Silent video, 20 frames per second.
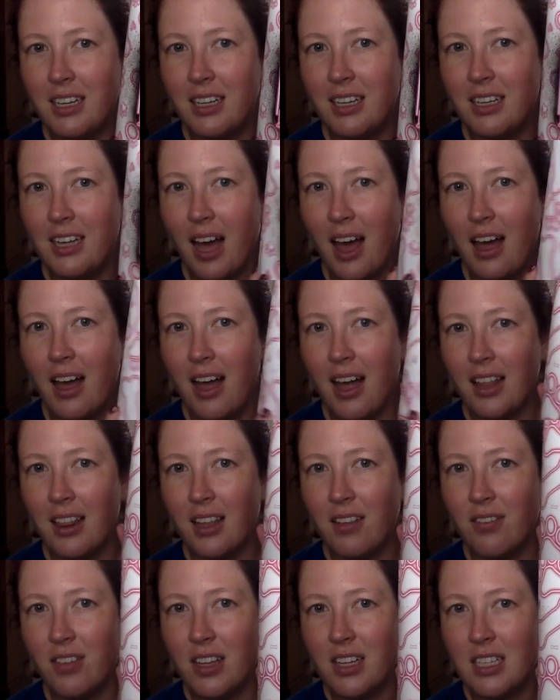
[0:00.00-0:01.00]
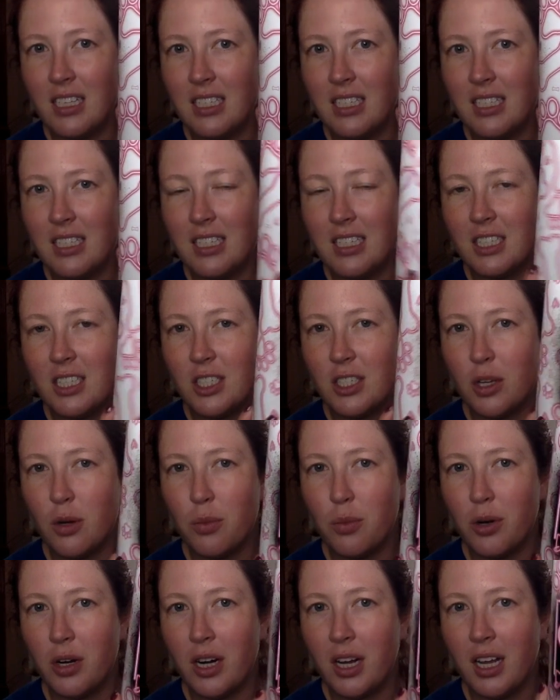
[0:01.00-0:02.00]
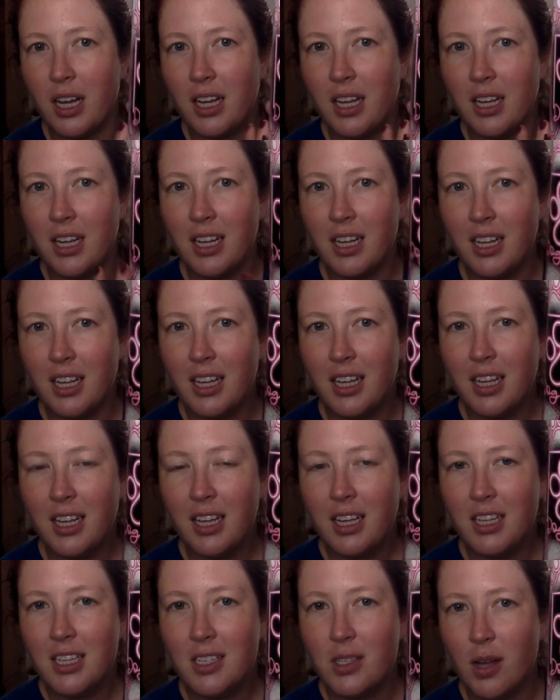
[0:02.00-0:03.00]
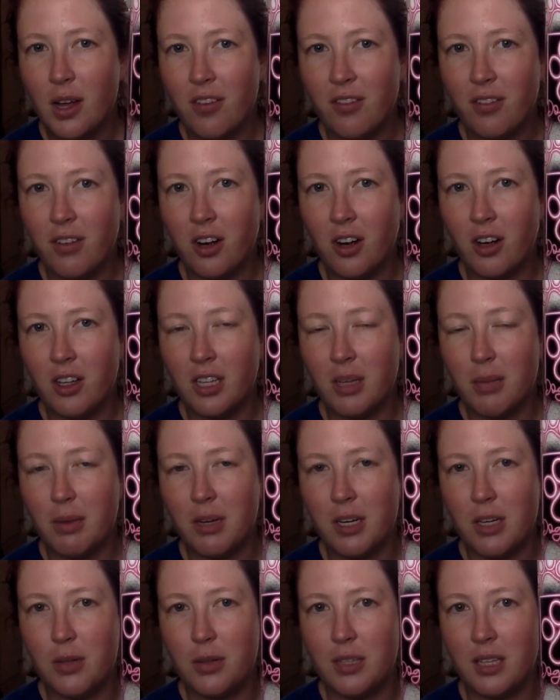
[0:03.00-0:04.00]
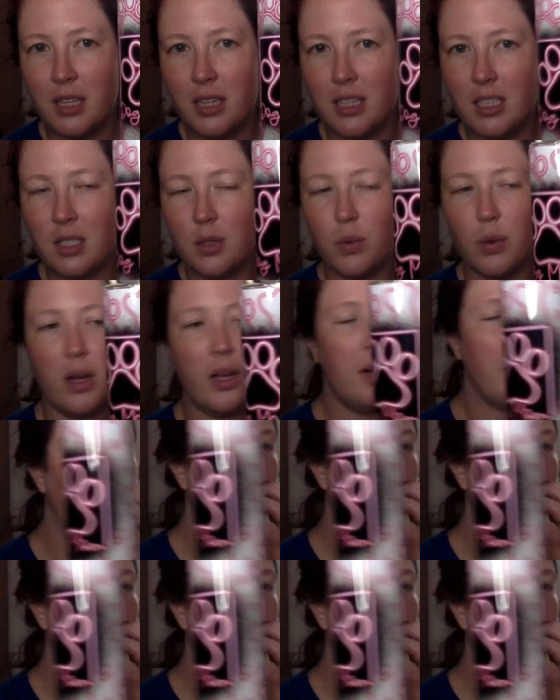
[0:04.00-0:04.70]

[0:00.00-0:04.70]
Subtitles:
yeah, I love this. It's so pretty. So I've currently been using this one,